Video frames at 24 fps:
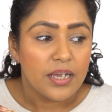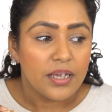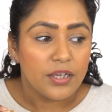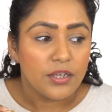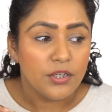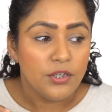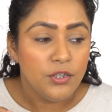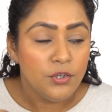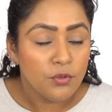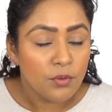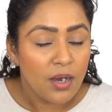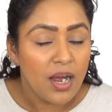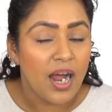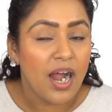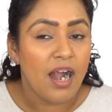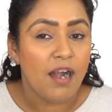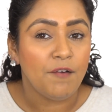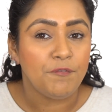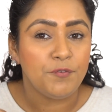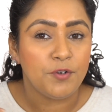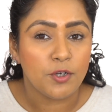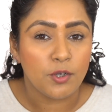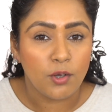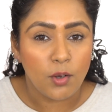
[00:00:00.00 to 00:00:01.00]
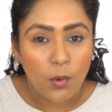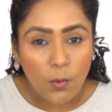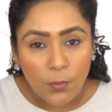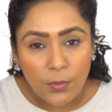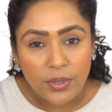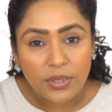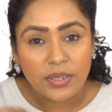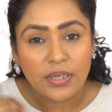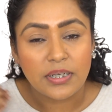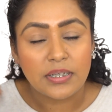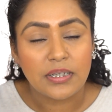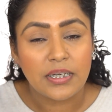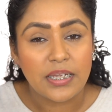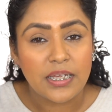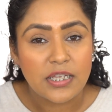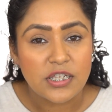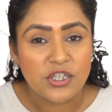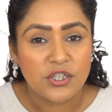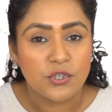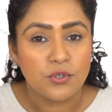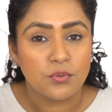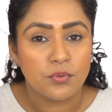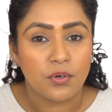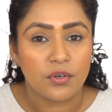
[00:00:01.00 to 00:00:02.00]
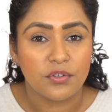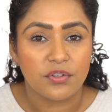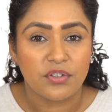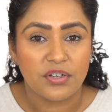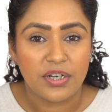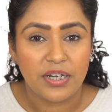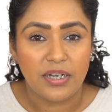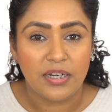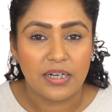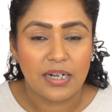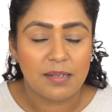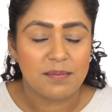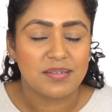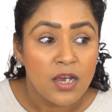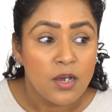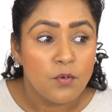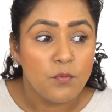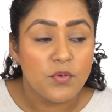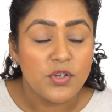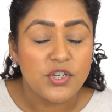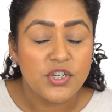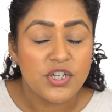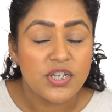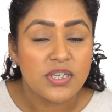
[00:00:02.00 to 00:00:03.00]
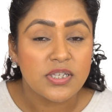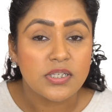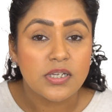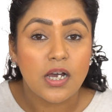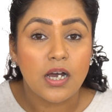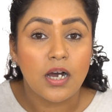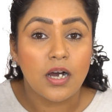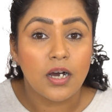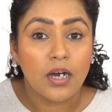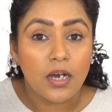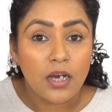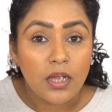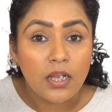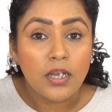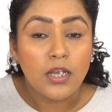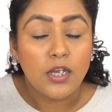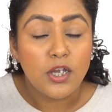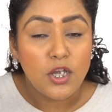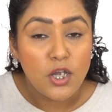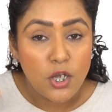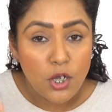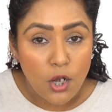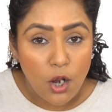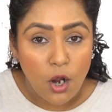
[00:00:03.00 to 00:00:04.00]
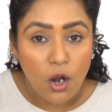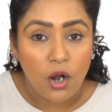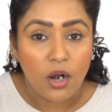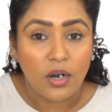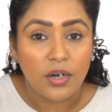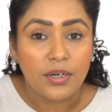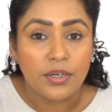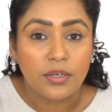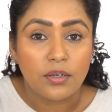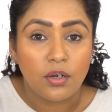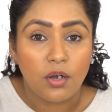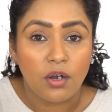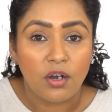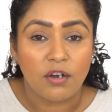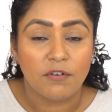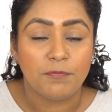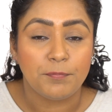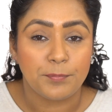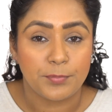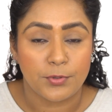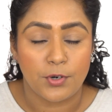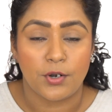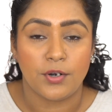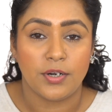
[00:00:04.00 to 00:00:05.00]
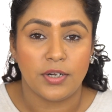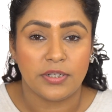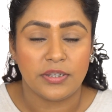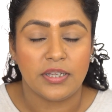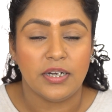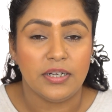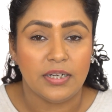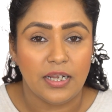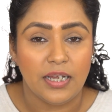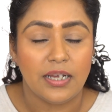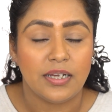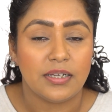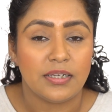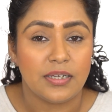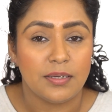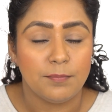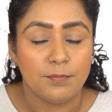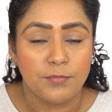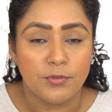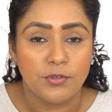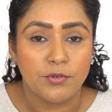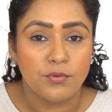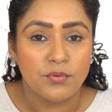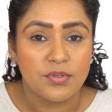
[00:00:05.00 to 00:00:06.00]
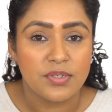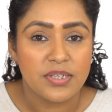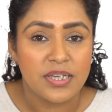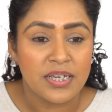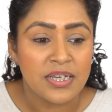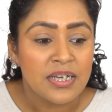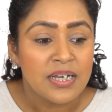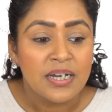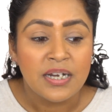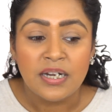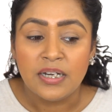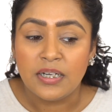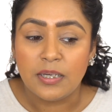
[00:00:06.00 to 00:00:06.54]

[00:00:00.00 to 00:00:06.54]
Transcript: you have to go in at least 2 or 3 times, which is a lot of product that I am using.